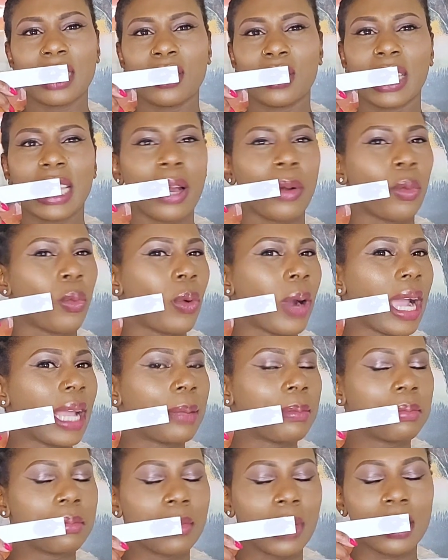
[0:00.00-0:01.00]
You get
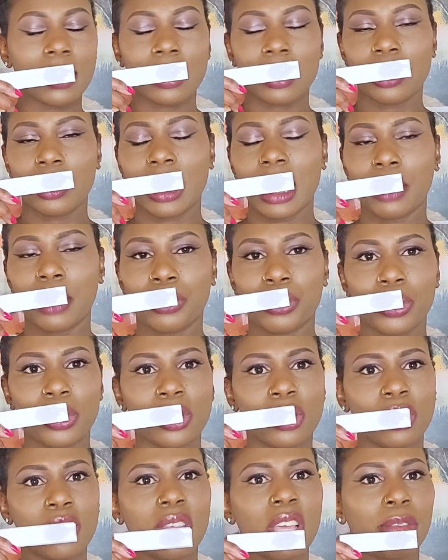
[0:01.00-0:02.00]
white musk, you get
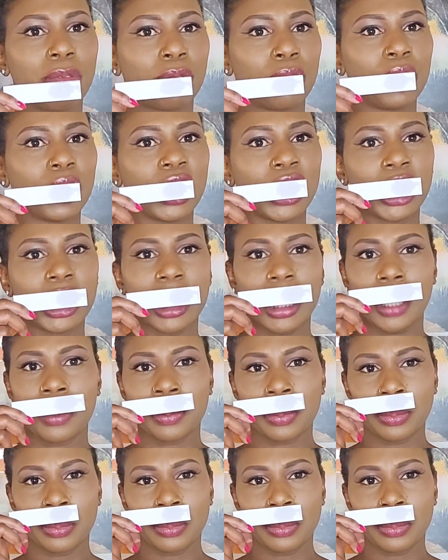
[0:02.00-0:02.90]
rose, you get freesia.